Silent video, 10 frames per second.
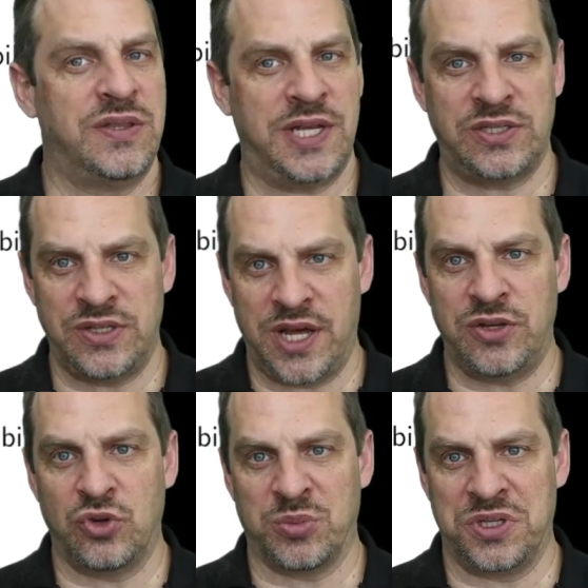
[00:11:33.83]
That's
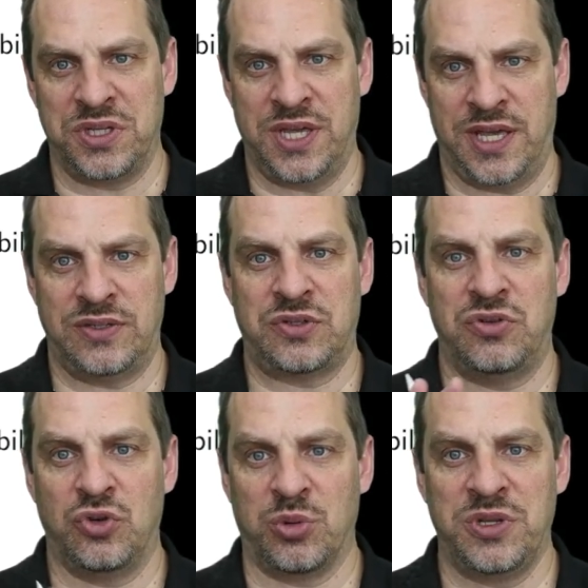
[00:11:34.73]
not normally the case. So
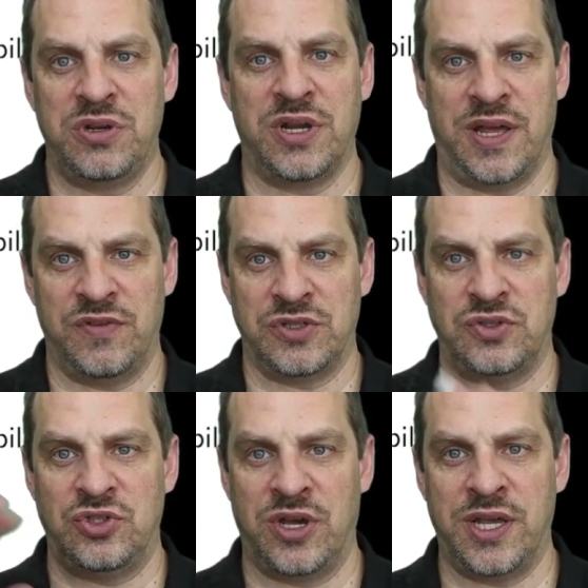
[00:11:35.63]
normally you're going to have this
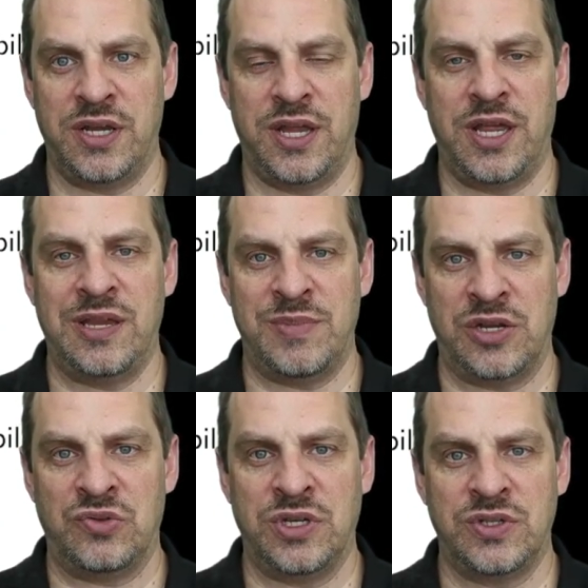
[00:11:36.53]
giant A
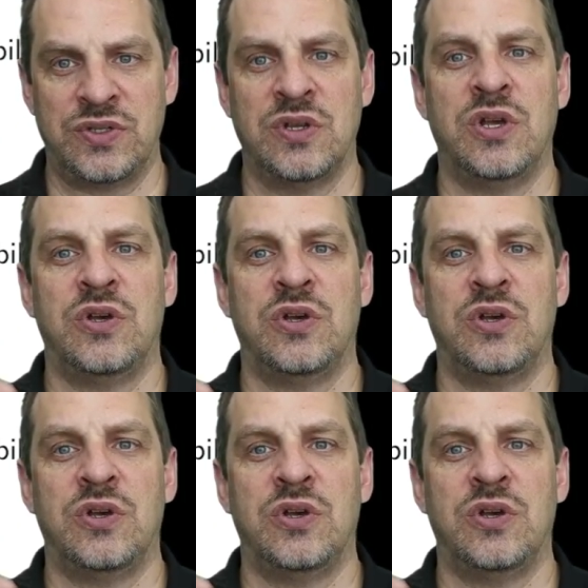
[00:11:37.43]
matrix